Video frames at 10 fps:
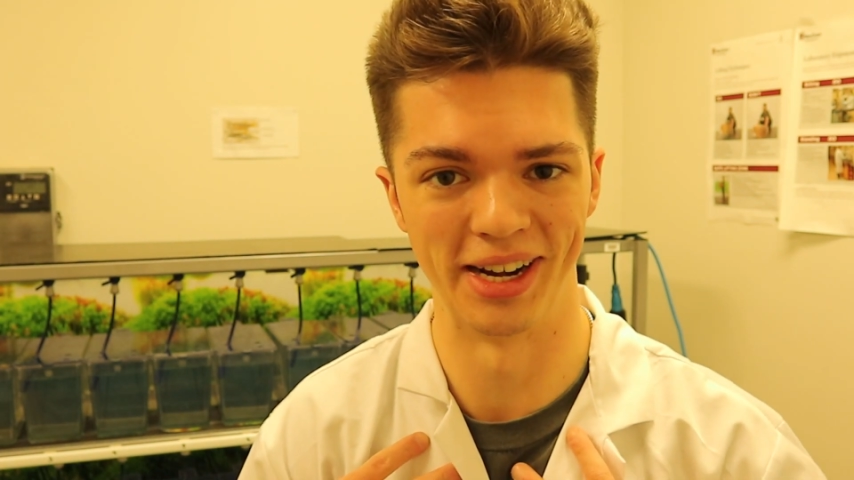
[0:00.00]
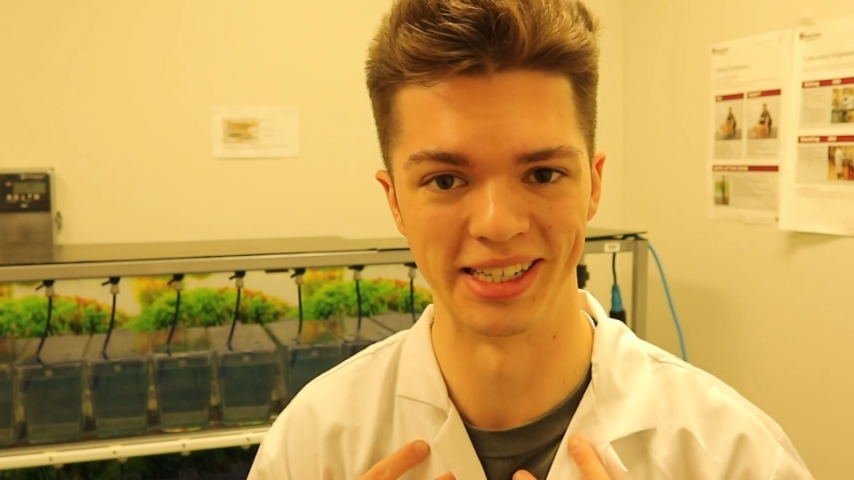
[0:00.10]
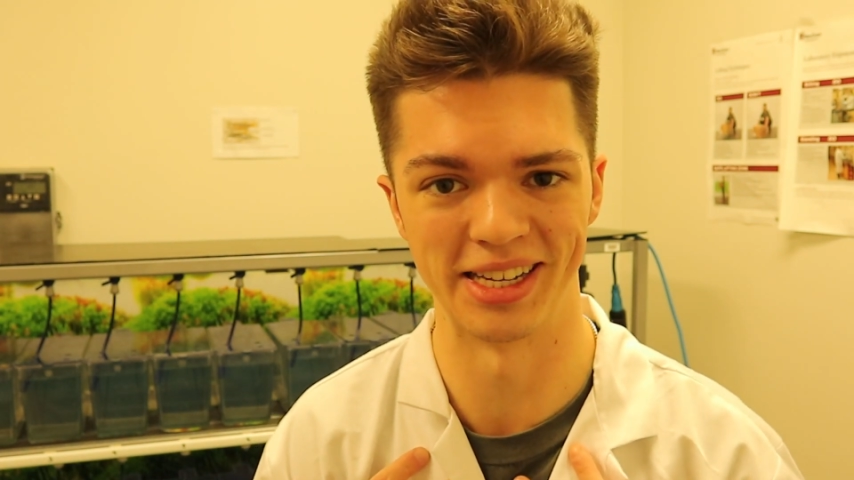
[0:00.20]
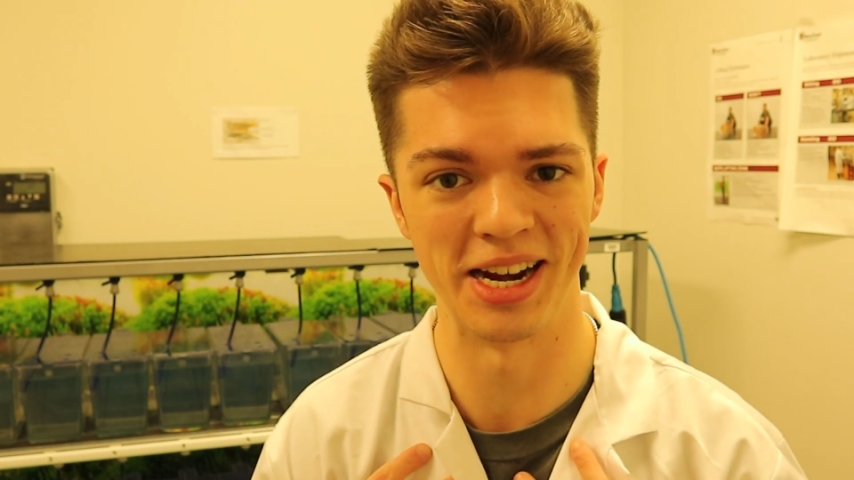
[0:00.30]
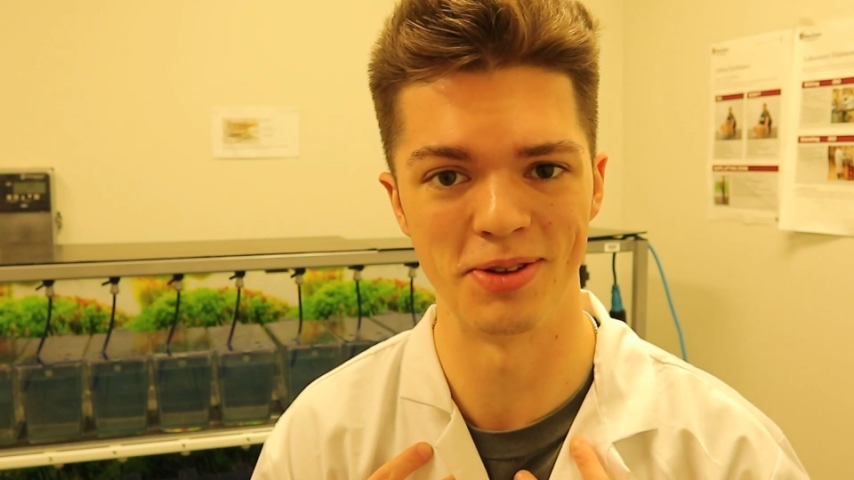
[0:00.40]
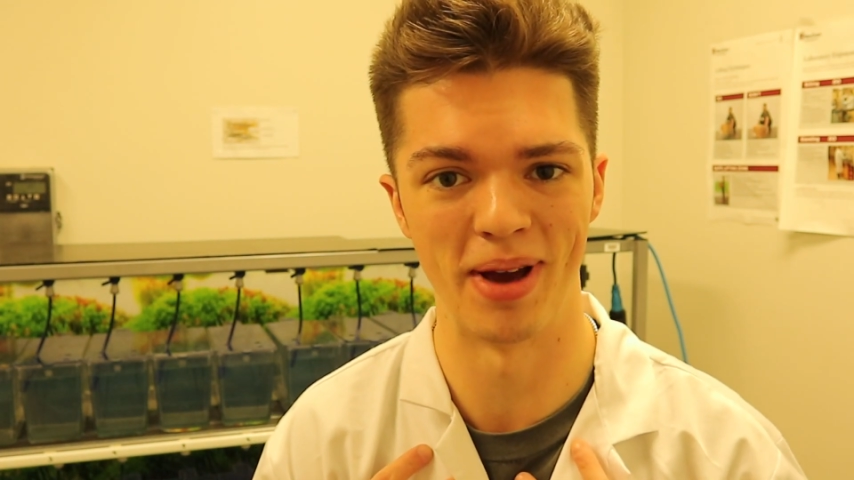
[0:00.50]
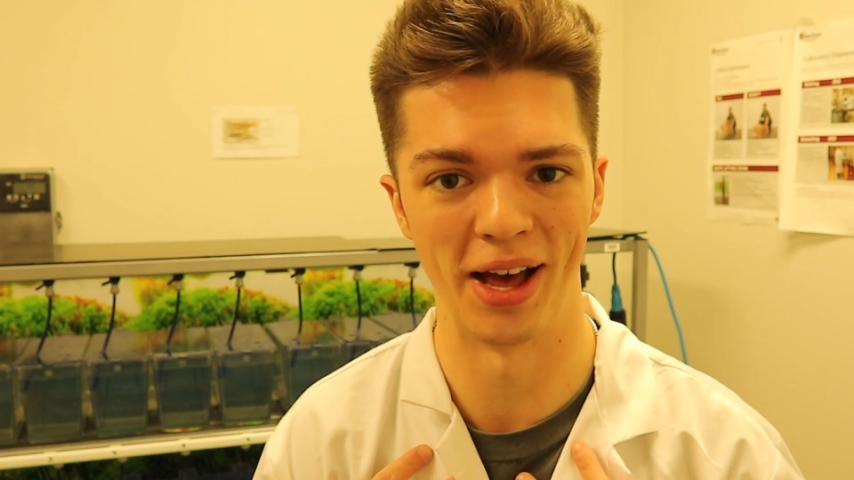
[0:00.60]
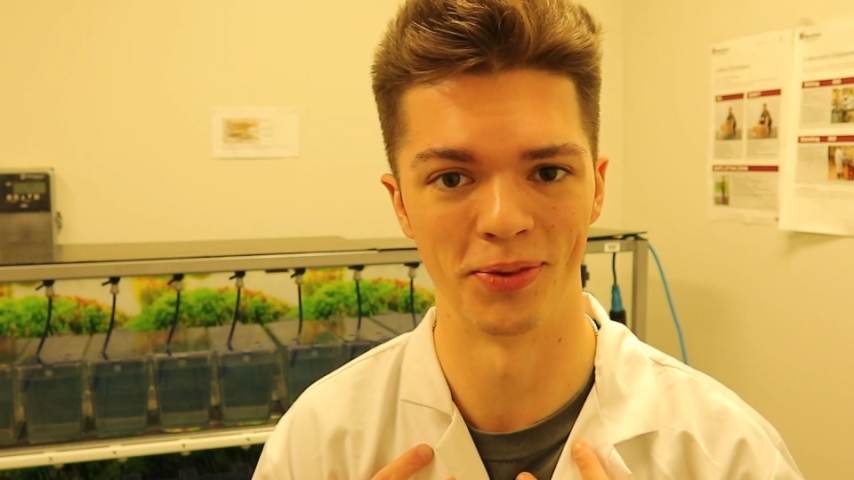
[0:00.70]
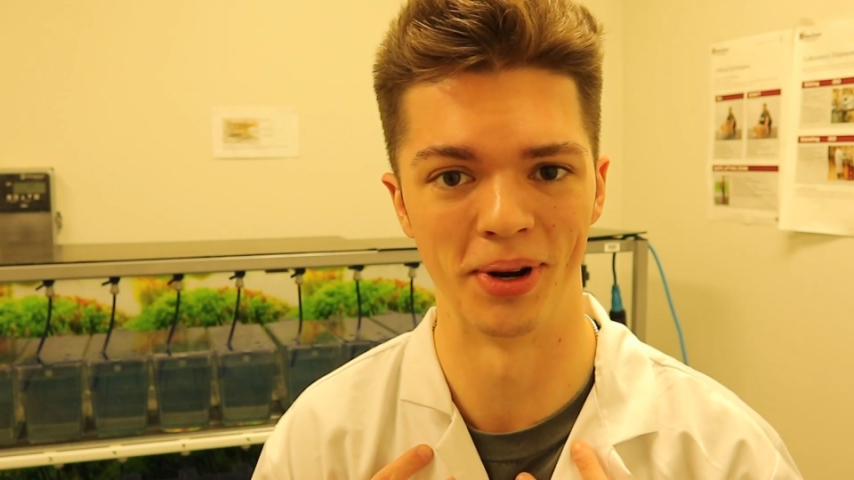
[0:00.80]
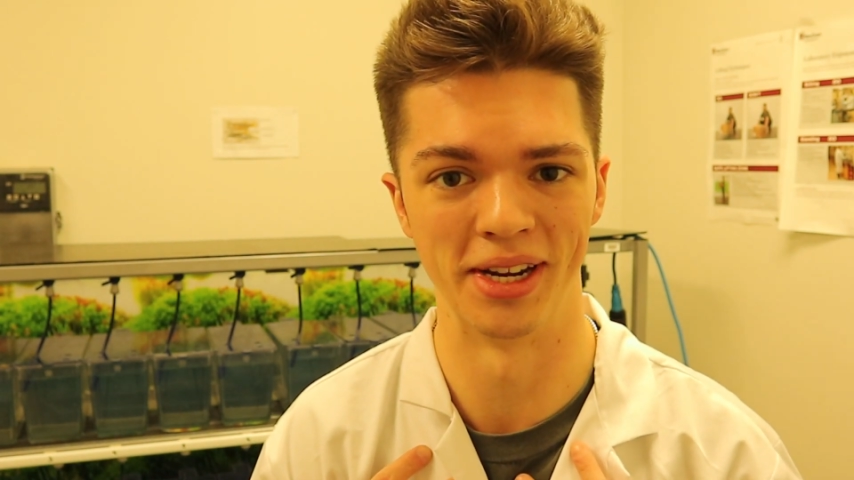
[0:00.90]
anxiety
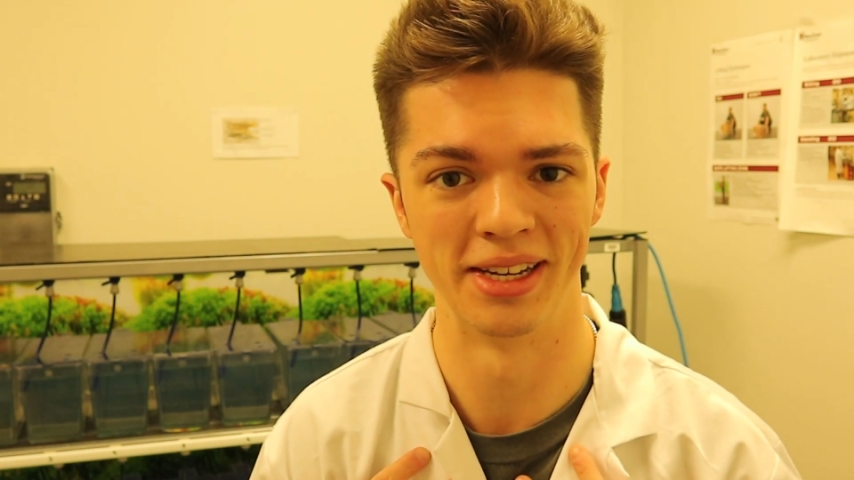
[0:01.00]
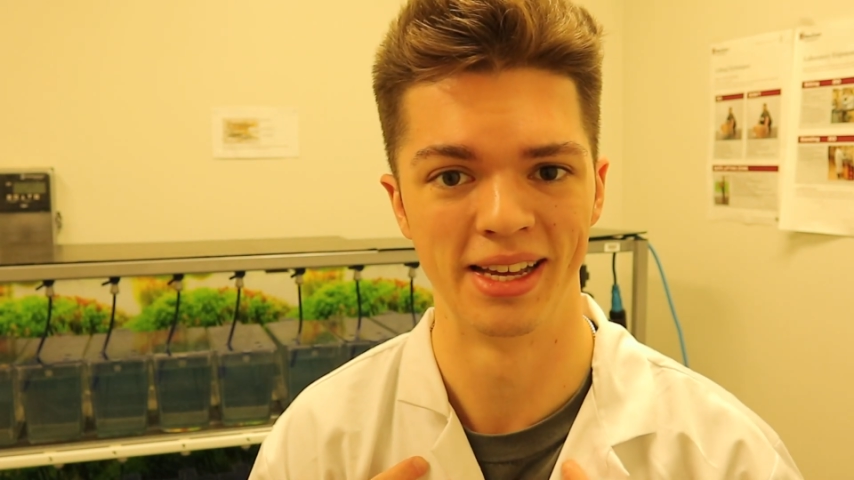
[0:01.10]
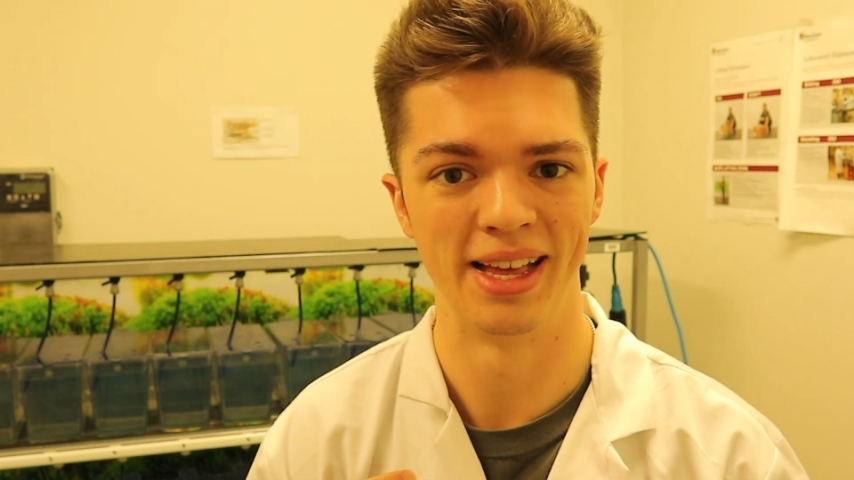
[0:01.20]
pathway